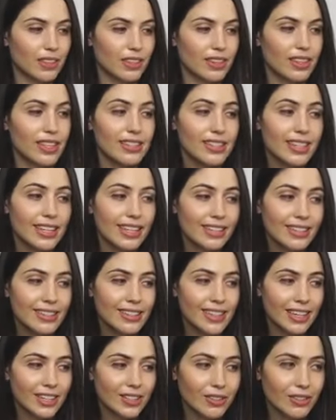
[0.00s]
this
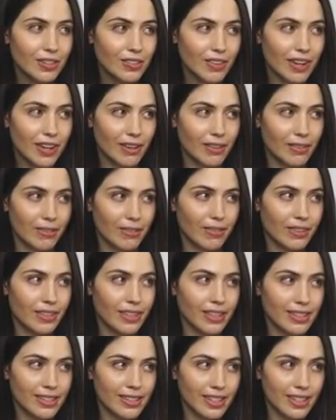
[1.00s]
inside derivative
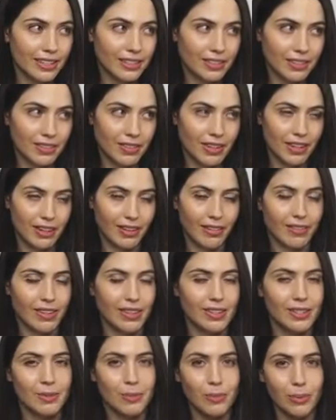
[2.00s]

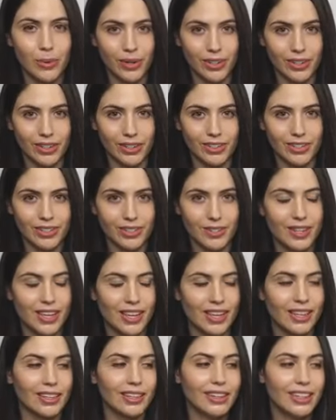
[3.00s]
is important. You
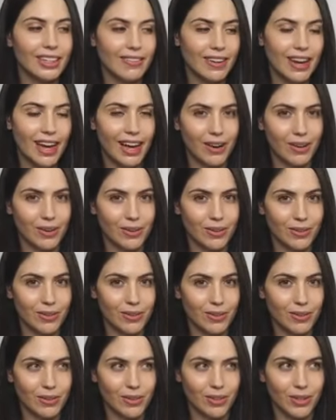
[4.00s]
can't leave it out,
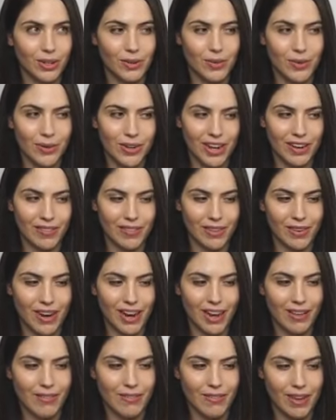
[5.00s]
or you won't have the
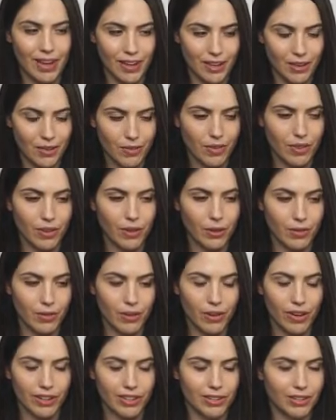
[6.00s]
right value for the
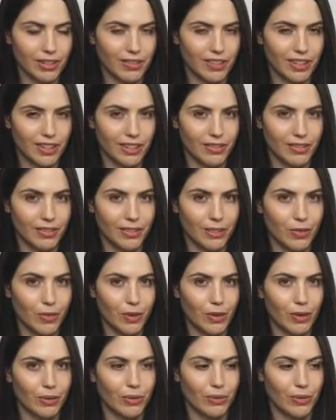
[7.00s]
overall derivative,
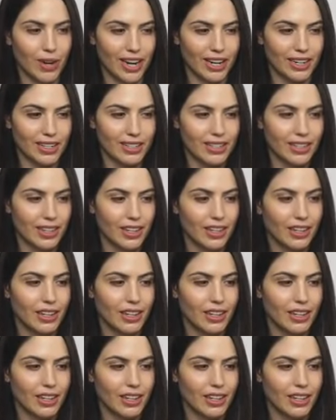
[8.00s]
overall rate.